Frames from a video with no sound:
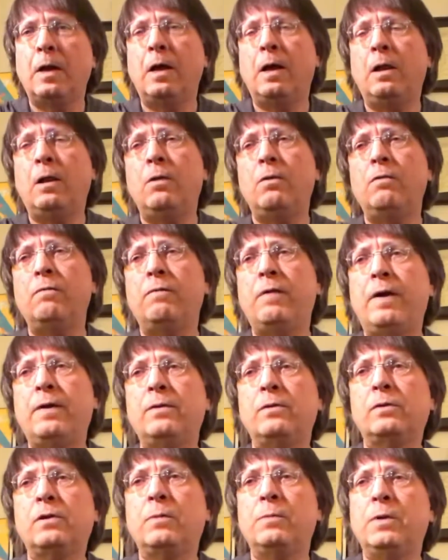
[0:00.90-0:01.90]
Hello,
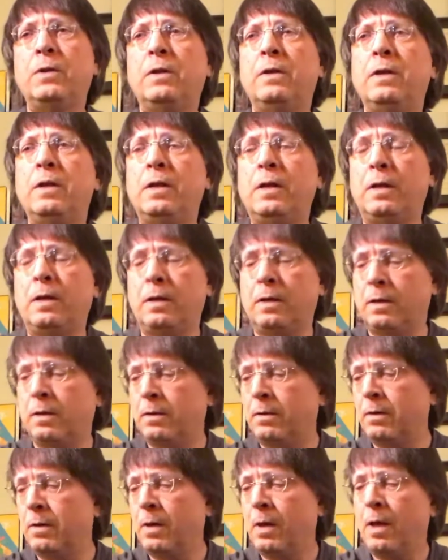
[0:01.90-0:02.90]
vinyl community.
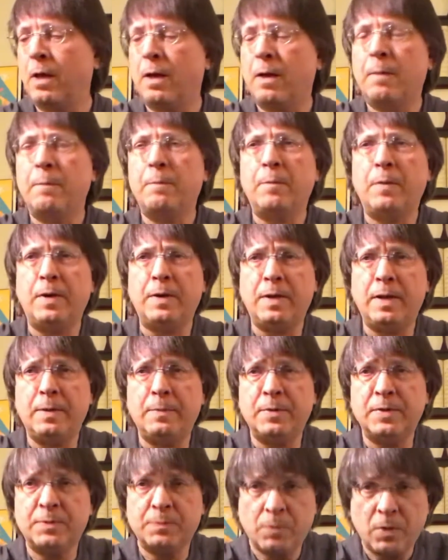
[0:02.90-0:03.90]
My name
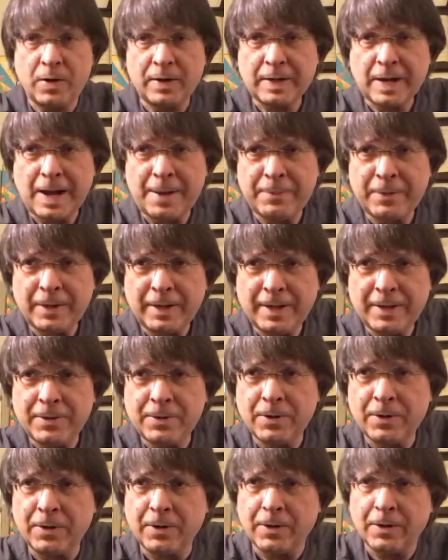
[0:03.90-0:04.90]
is Mark
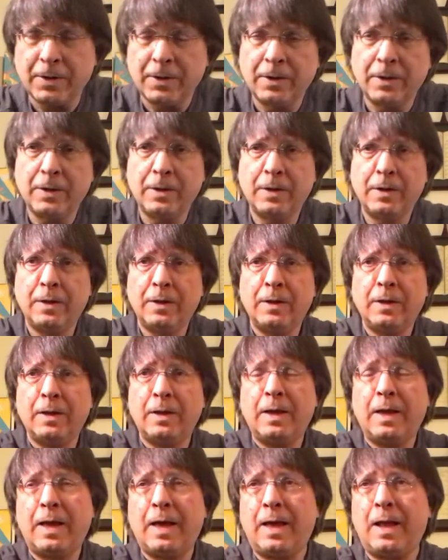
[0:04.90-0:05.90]
Oppenlander,
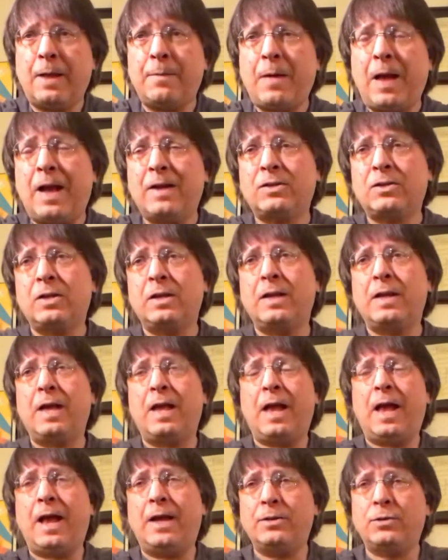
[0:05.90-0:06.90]
and I'm actually
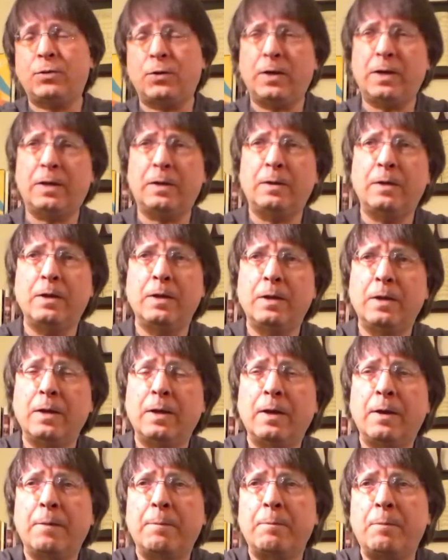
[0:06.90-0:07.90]
entering
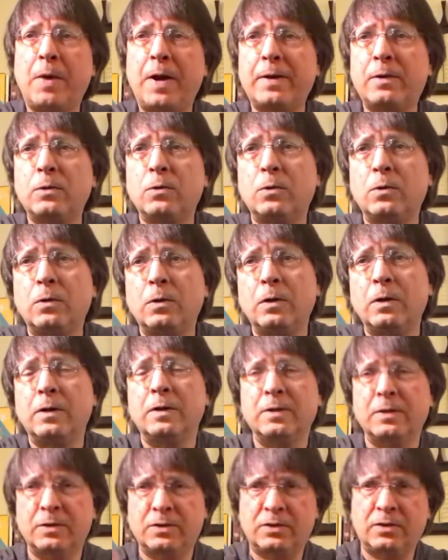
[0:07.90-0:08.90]
Michael
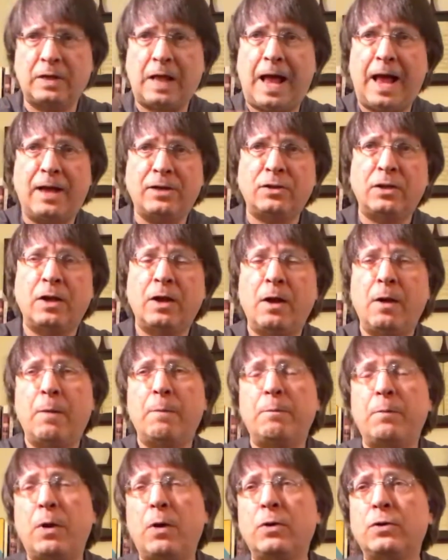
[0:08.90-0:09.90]
slash
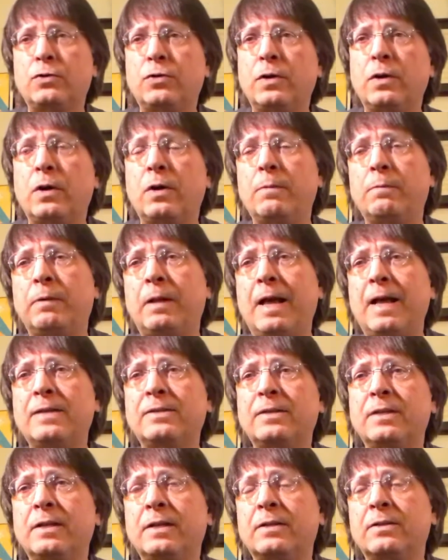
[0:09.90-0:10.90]
Poetry on
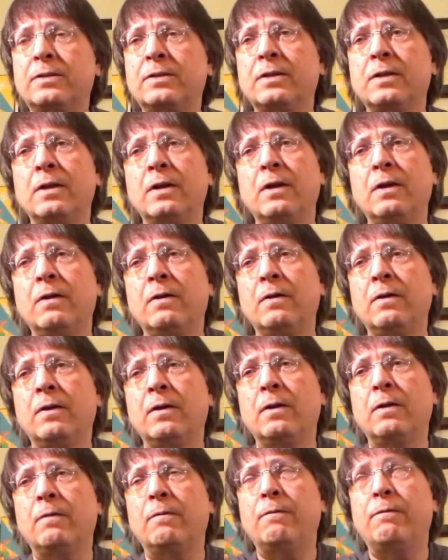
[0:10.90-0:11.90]
Plastics
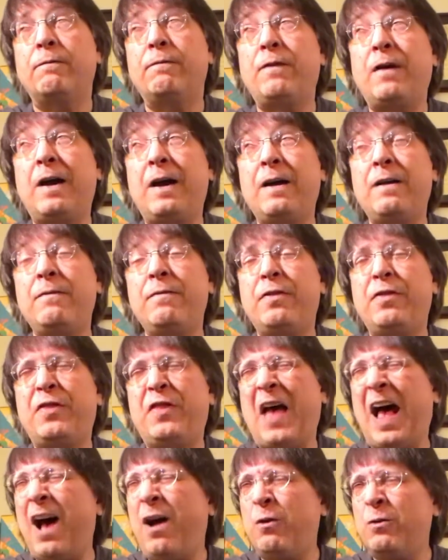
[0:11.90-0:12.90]

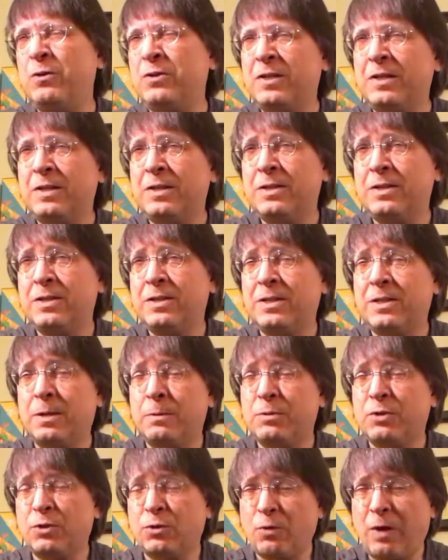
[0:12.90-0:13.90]
5,000
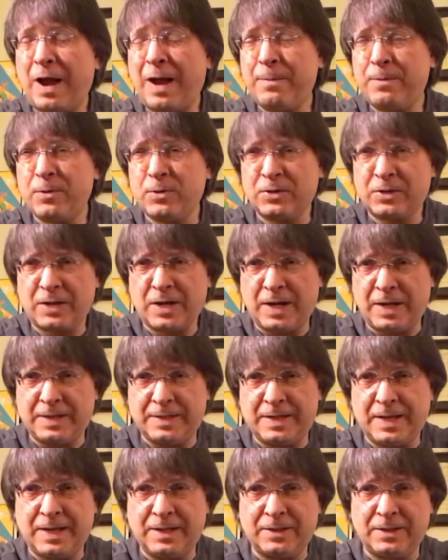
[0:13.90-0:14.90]
subscribers
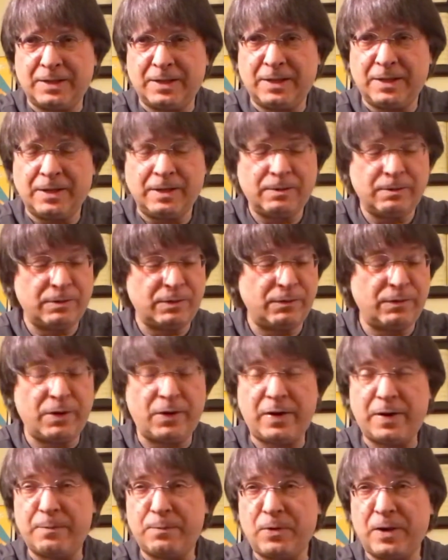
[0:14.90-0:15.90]
contest. It's
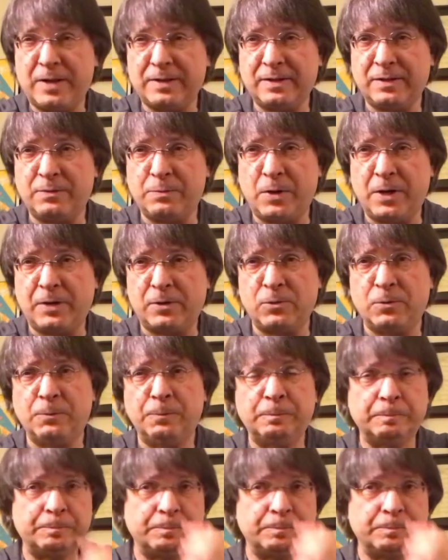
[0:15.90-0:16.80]
very impressive, Michael.